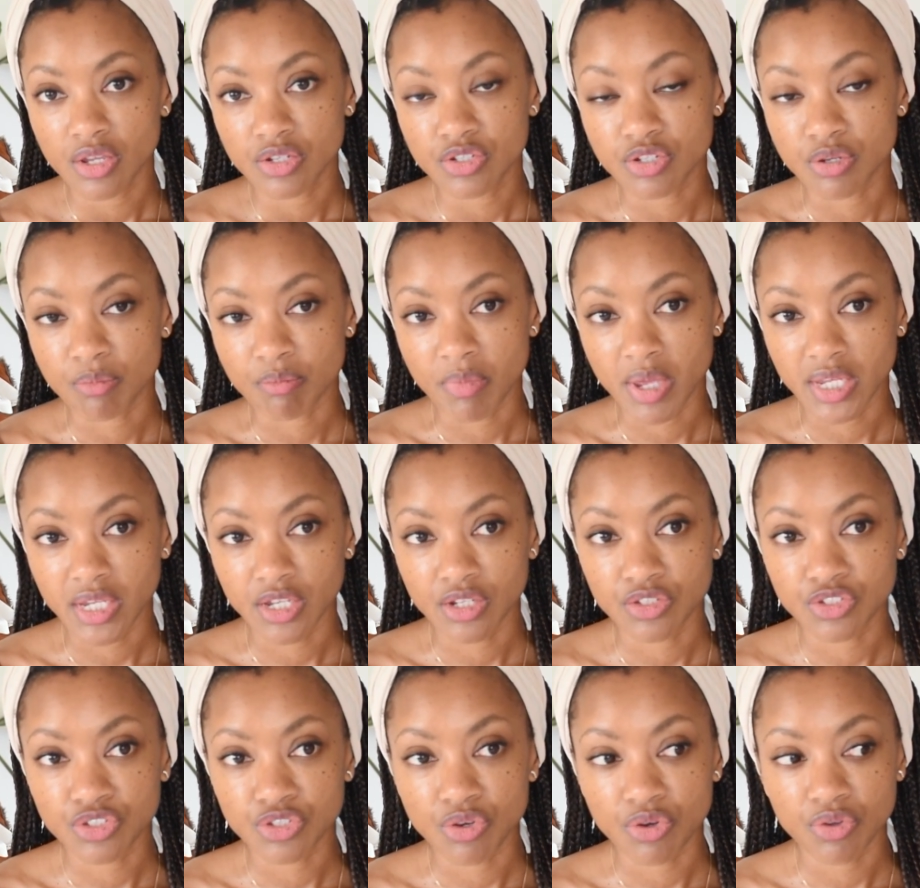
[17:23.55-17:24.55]
to make
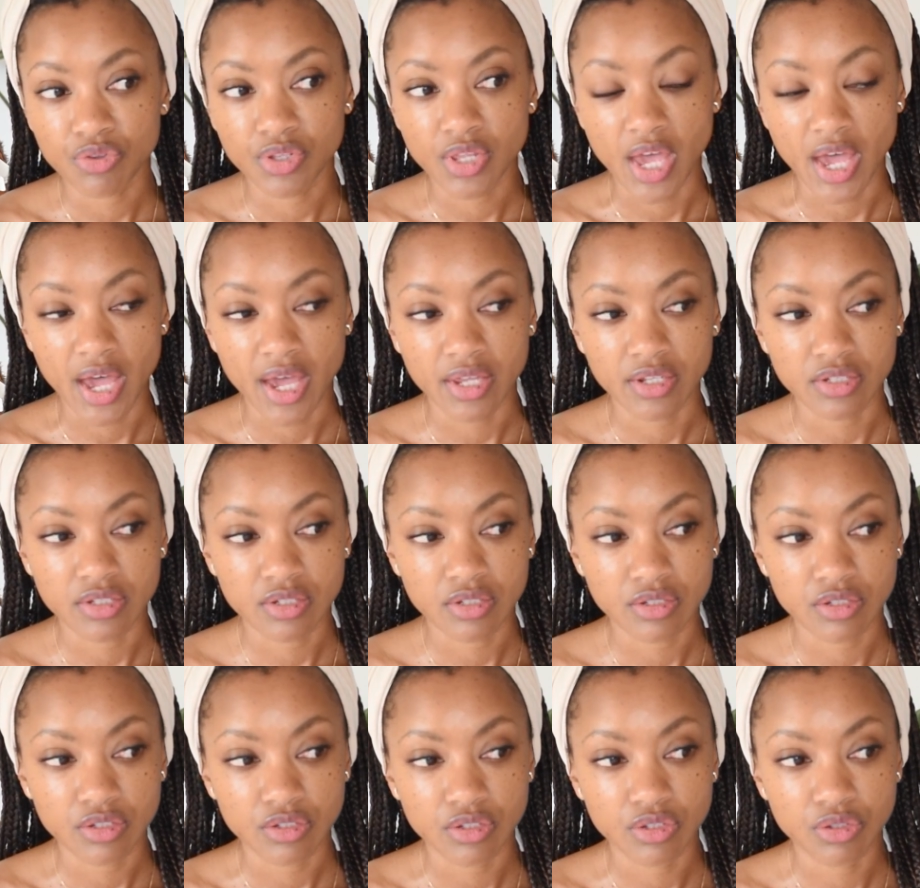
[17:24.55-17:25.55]
it so that
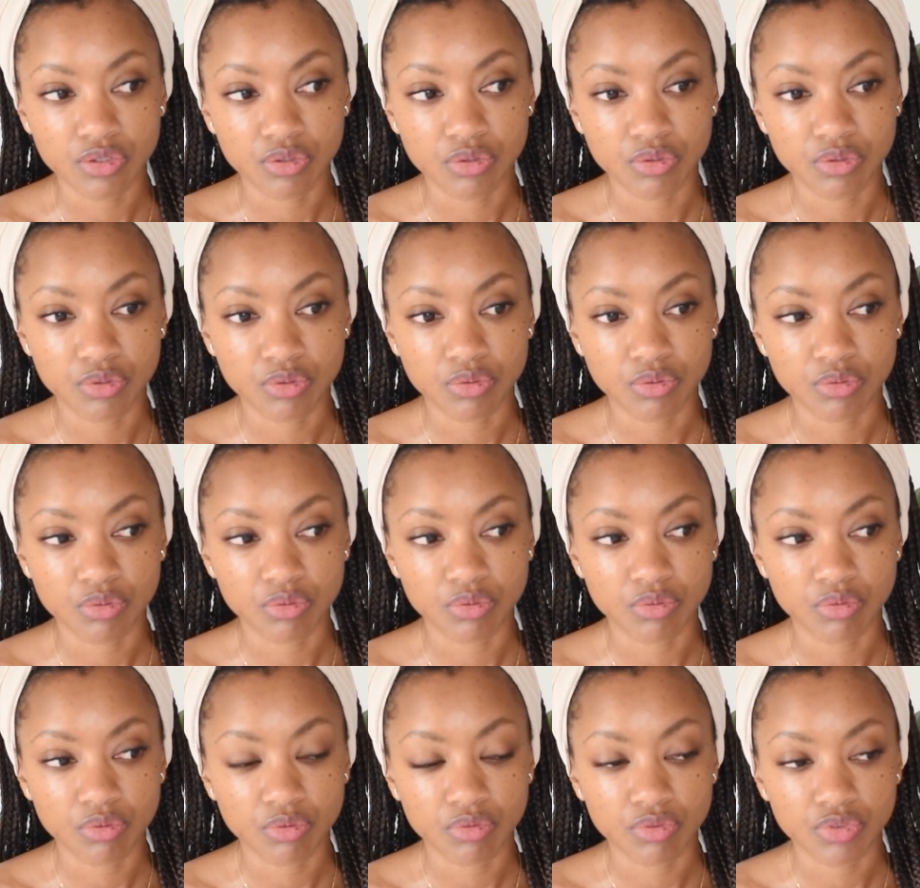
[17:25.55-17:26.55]

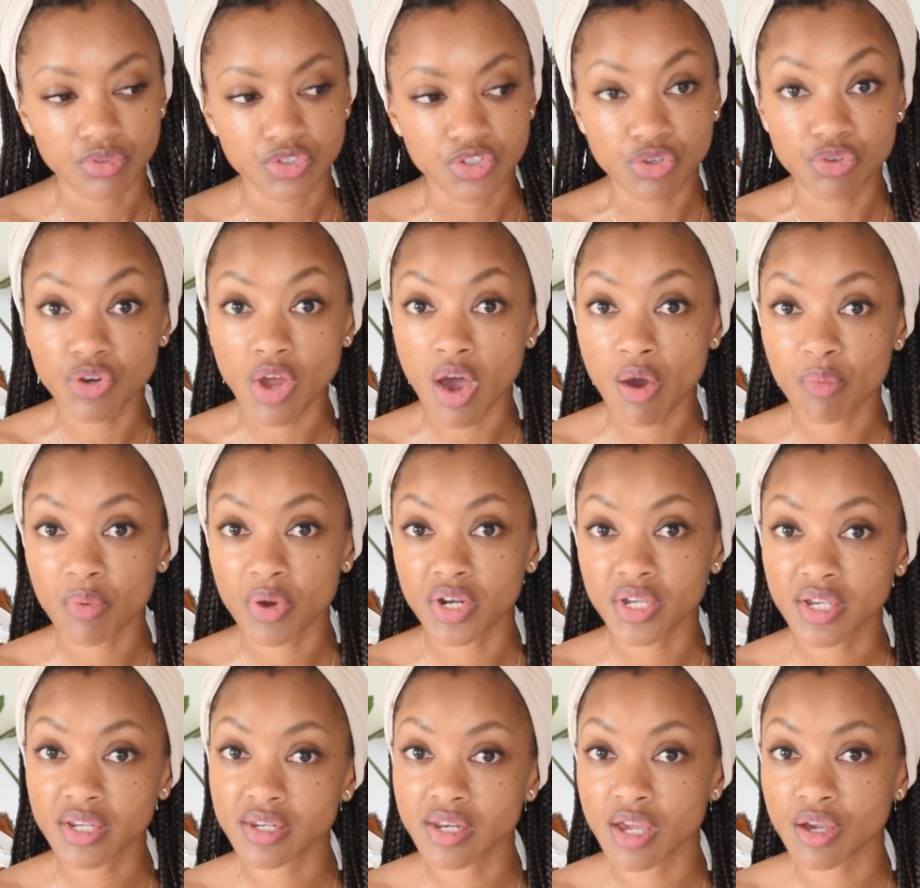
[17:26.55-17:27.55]
you do not want
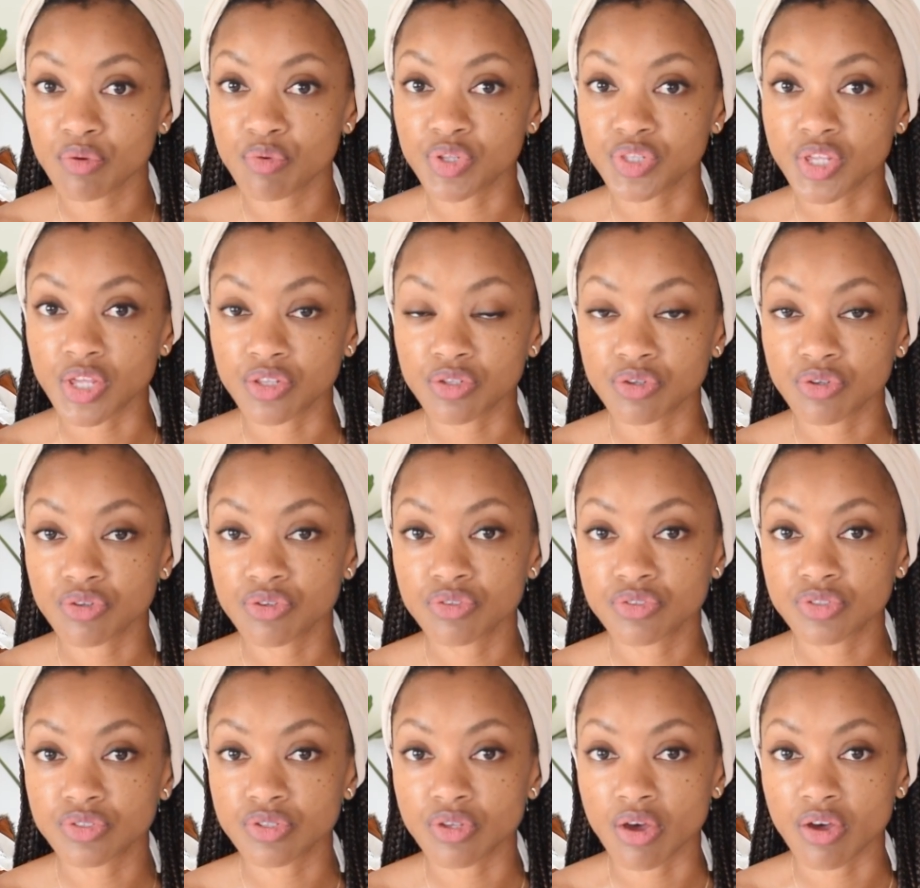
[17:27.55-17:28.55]
to connect with
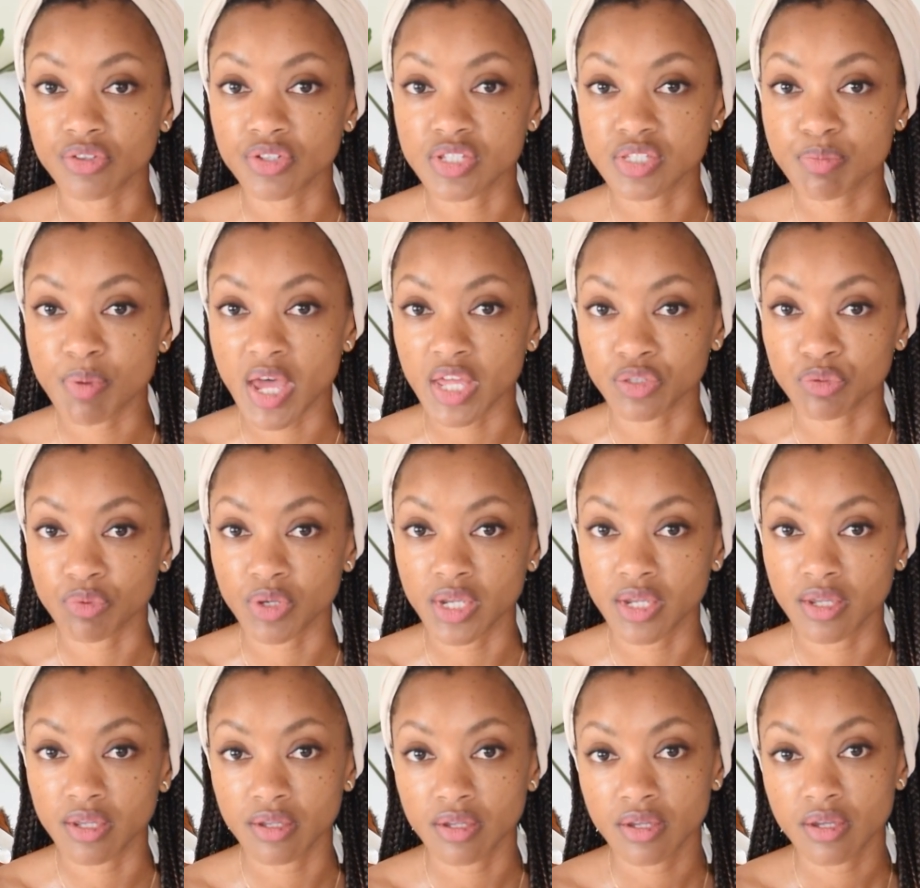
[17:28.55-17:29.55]
others on this
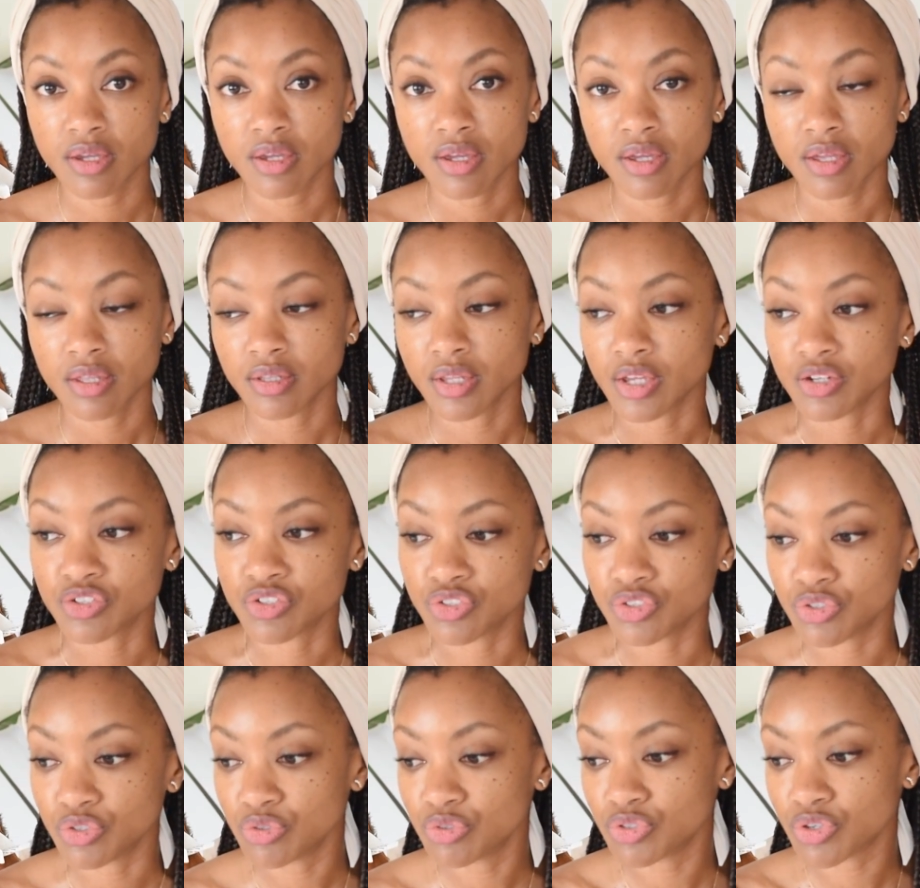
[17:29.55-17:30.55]
pathway, that
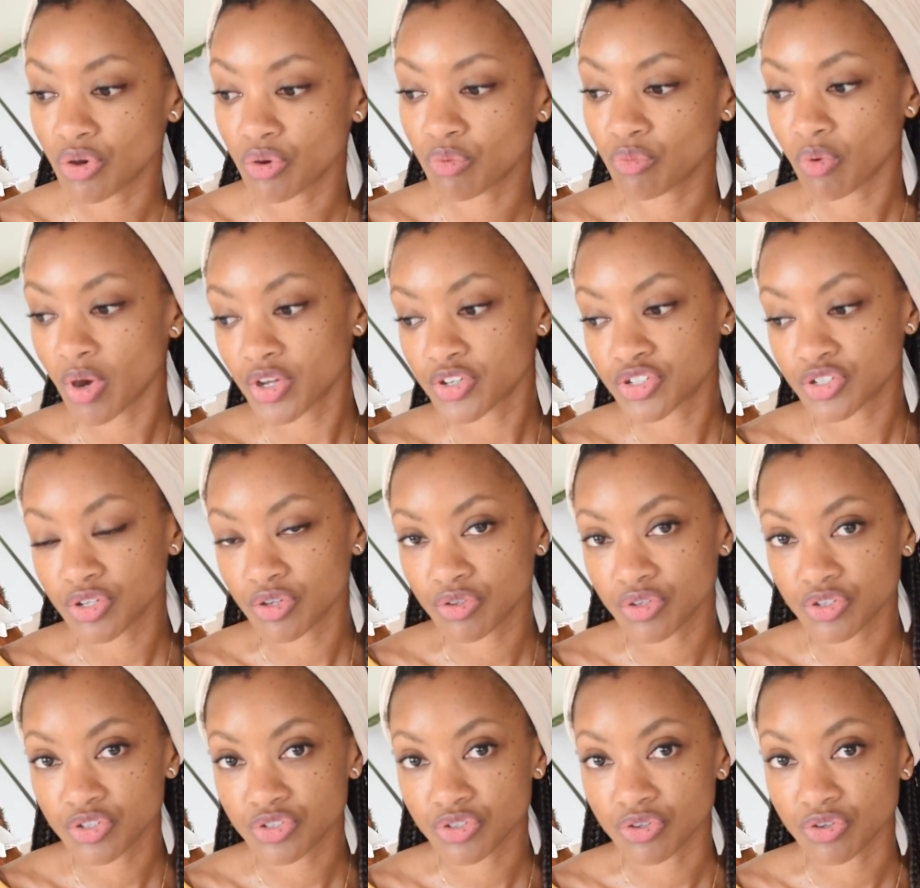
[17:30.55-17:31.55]
you don't want to go
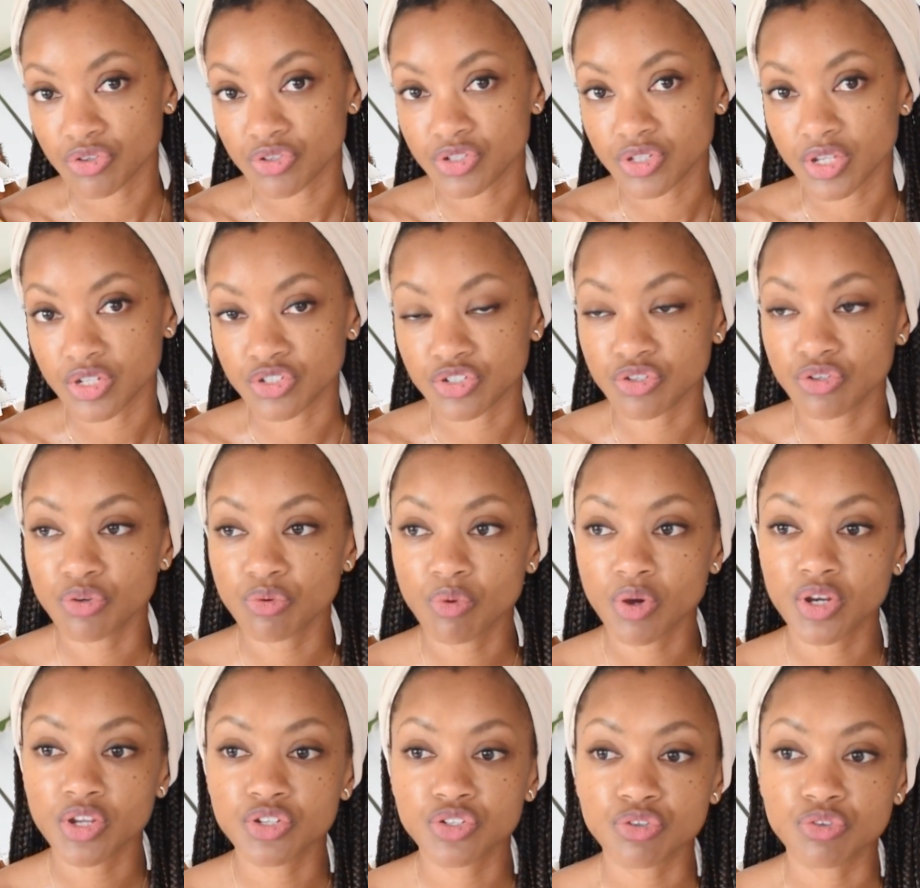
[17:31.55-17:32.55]
to church, that you don't
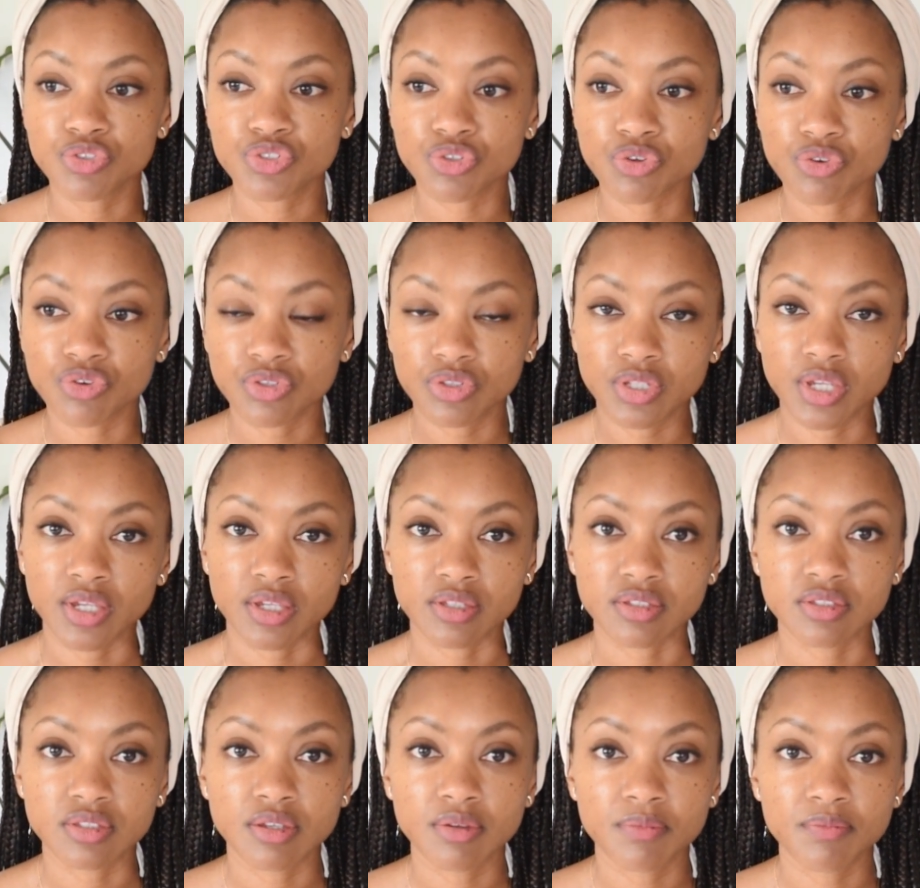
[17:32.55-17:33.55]
want to do certain
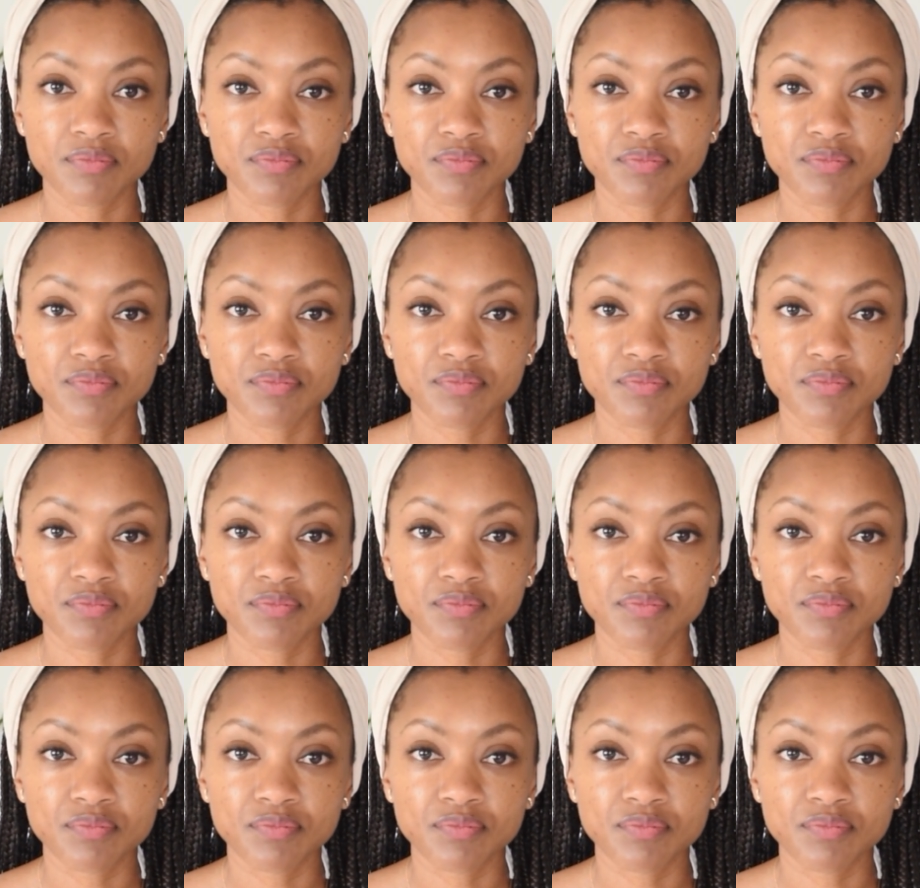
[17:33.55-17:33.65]
things.